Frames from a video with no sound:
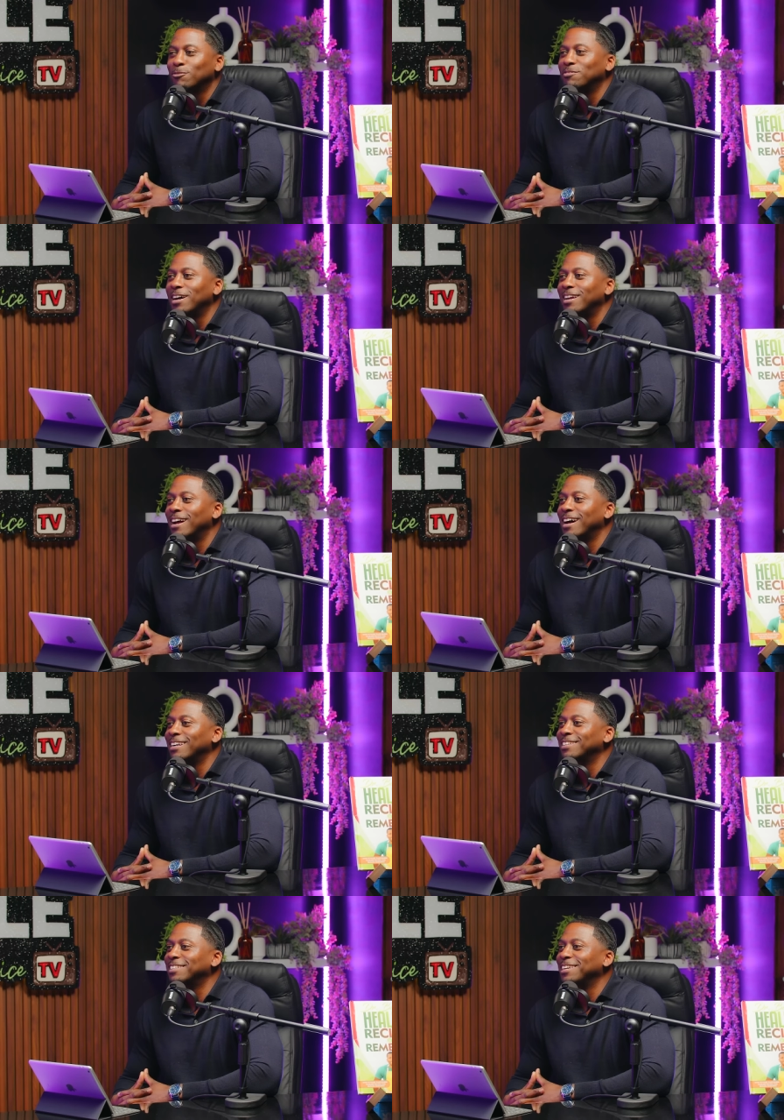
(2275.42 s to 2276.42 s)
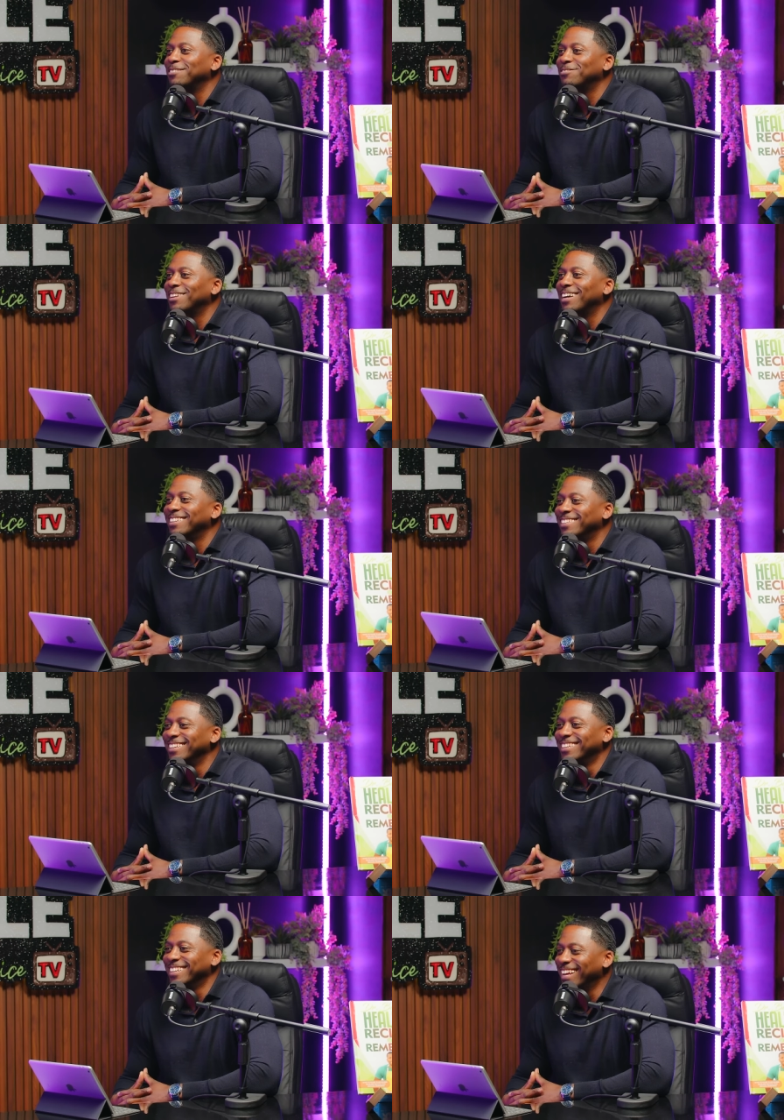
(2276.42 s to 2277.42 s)
find out how to take flight.
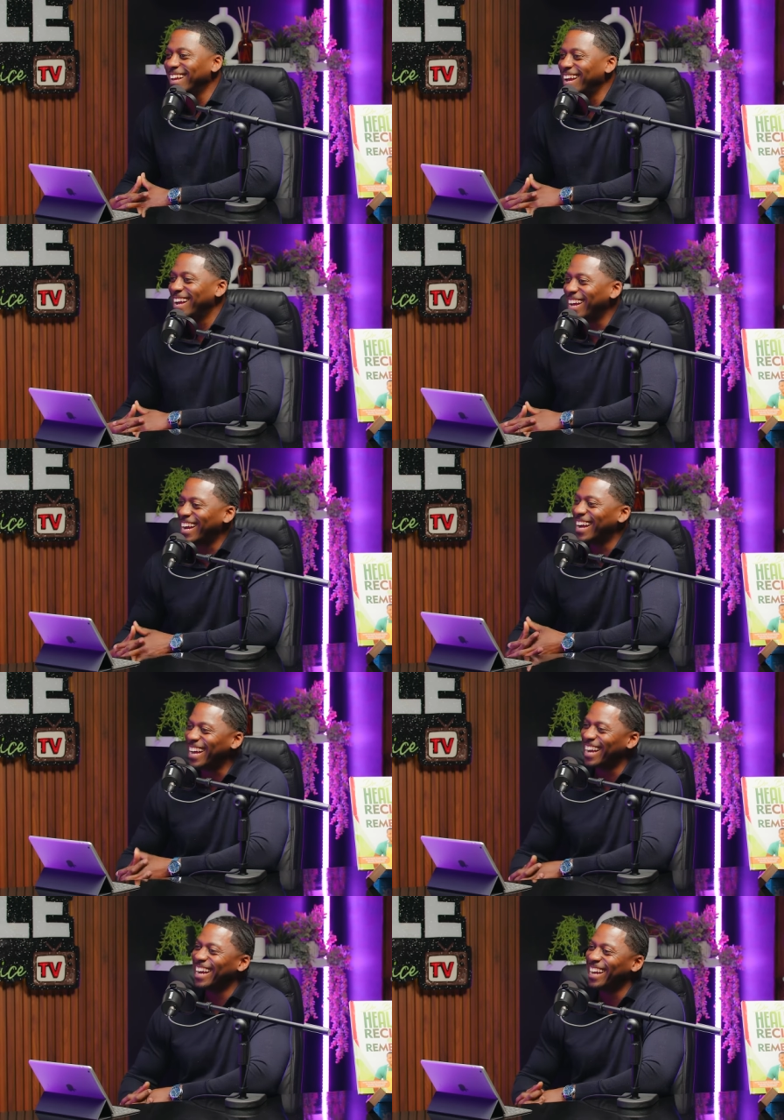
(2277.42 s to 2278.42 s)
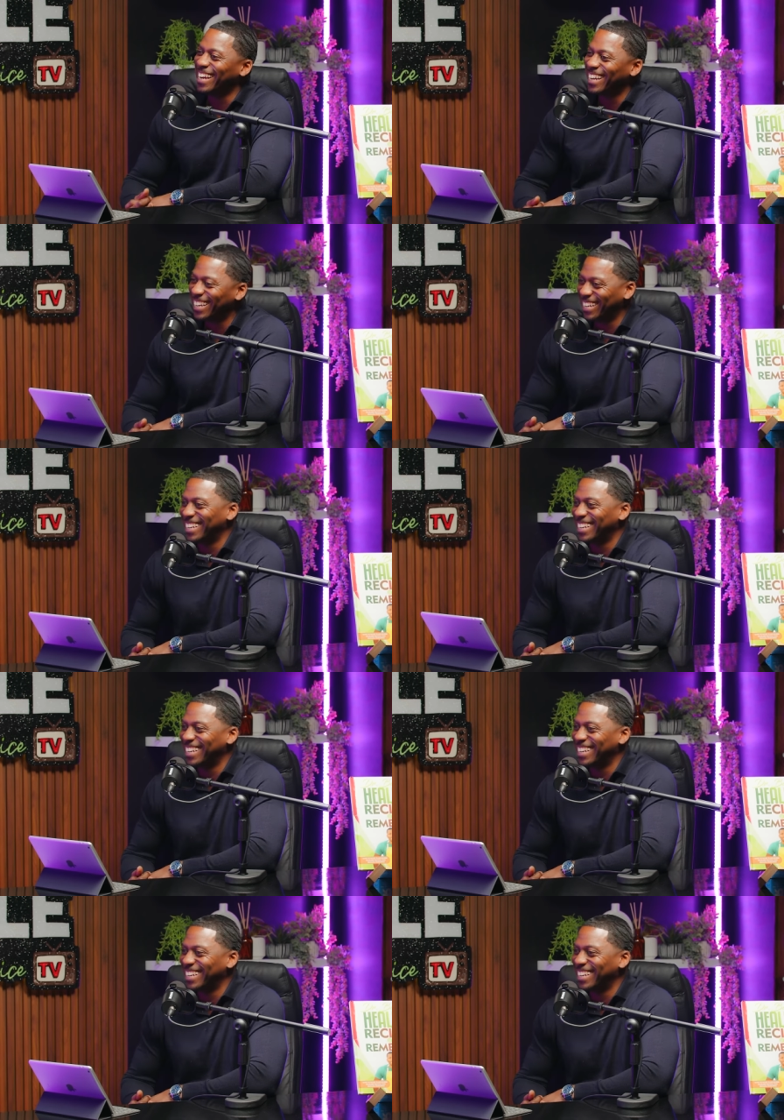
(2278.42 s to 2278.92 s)
Right. Okay. You're getting out of there,